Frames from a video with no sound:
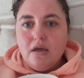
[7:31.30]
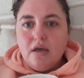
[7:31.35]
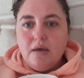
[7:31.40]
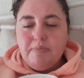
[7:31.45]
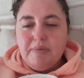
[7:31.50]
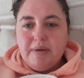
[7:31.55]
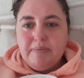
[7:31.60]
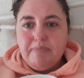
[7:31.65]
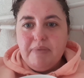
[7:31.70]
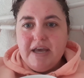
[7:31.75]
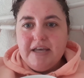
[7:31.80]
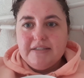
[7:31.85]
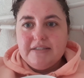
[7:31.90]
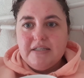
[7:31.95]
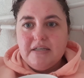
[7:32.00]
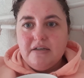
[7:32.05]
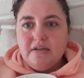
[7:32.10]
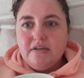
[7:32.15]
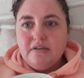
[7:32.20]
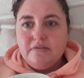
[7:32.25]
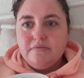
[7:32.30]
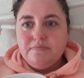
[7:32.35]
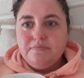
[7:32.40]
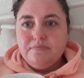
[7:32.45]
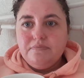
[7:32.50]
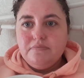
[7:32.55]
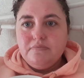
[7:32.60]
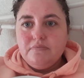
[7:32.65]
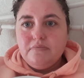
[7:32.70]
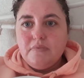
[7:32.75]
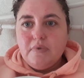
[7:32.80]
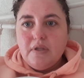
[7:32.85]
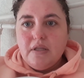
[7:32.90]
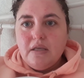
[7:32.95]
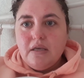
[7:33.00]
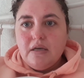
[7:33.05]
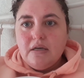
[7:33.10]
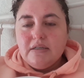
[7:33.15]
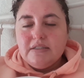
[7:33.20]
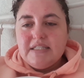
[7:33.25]
bit better,
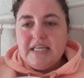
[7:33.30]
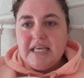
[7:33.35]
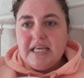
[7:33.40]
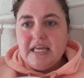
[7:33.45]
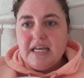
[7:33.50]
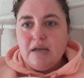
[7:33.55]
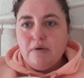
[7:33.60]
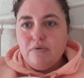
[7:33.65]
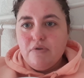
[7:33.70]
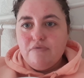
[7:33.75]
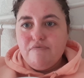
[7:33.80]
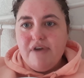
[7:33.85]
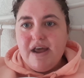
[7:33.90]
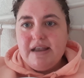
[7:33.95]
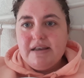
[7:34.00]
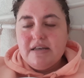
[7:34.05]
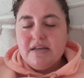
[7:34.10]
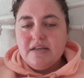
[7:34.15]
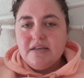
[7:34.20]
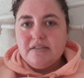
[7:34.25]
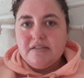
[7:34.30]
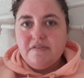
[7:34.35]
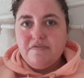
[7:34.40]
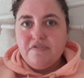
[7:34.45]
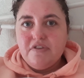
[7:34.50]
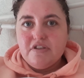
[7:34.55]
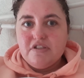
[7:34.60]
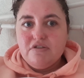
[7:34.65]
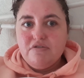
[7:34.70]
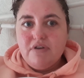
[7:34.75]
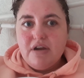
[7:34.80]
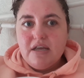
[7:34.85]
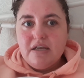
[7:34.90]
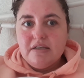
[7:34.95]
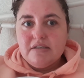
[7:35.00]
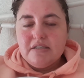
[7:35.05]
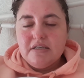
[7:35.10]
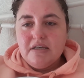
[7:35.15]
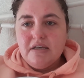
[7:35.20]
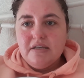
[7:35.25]
taking out the redness of the
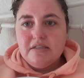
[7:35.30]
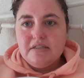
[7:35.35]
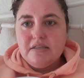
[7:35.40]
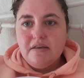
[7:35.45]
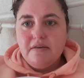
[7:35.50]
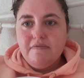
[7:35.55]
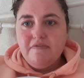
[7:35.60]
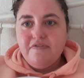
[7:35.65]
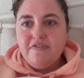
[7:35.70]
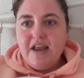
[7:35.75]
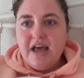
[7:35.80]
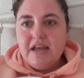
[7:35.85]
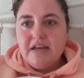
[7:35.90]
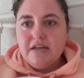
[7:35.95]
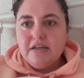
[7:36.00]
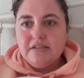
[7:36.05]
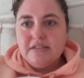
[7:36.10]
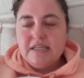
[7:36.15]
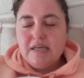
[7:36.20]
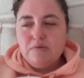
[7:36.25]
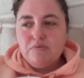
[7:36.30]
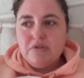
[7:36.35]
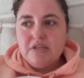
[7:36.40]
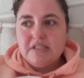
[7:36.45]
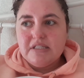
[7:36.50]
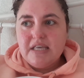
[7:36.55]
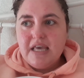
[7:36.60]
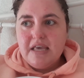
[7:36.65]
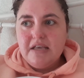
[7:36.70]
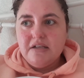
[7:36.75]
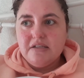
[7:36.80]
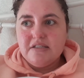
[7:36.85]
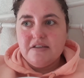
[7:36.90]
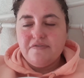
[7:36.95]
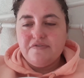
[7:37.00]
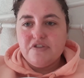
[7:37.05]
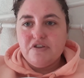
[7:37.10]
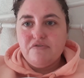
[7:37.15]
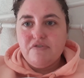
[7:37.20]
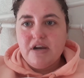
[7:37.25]
psoriasis and flattening down the scales
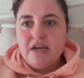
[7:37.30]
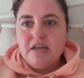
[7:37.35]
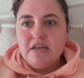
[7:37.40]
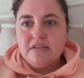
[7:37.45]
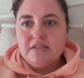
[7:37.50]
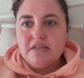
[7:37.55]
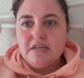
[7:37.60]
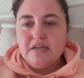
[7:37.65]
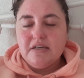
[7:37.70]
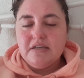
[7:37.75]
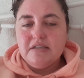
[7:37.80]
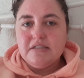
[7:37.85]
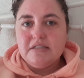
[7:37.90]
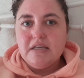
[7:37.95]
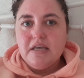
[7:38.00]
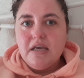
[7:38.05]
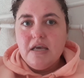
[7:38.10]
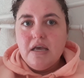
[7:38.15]
of psoriasis.